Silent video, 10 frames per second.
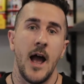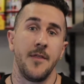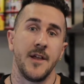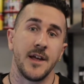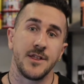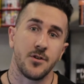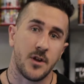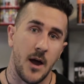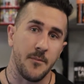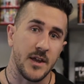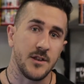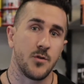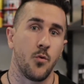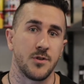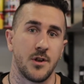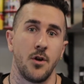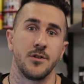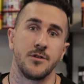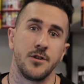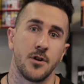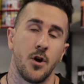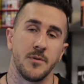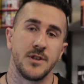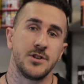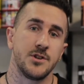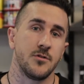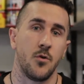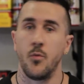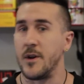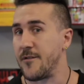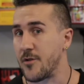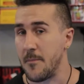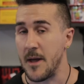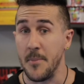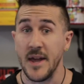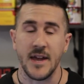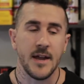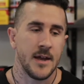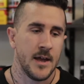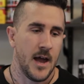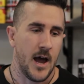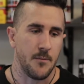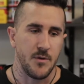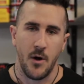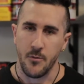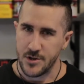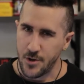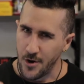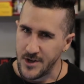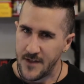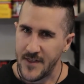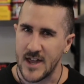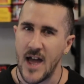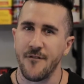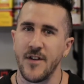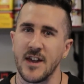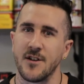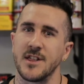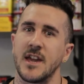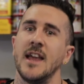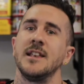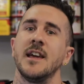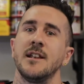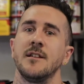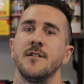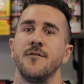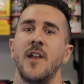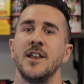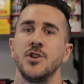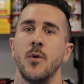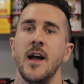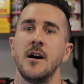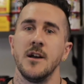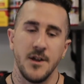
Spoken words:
and then as you're coming in towards closer to your competition or whatever it may be, you might want to tone down that caffeine because it can tend to flatten you out.